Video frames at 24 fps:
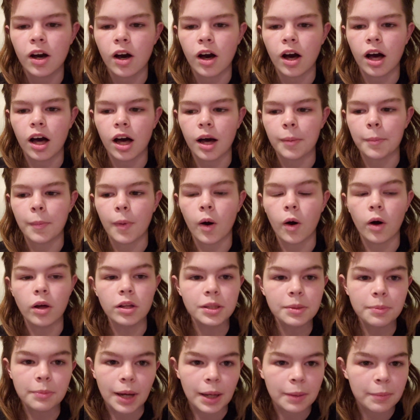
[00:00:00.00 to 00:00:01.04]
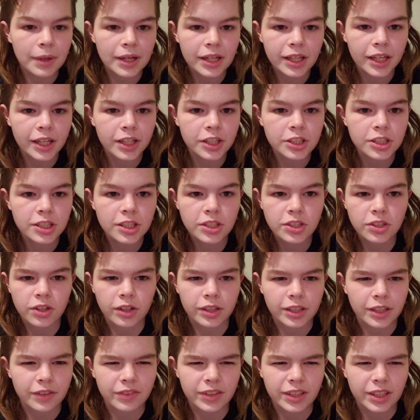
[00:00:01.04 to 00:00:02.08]
All of my medications are
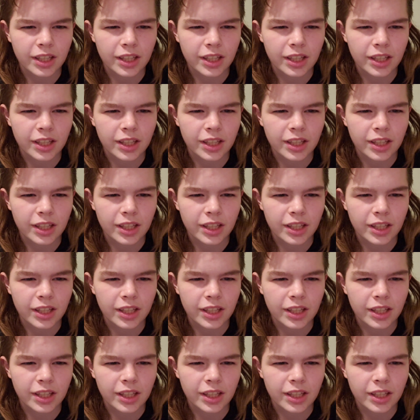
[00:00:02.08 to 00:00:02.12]
different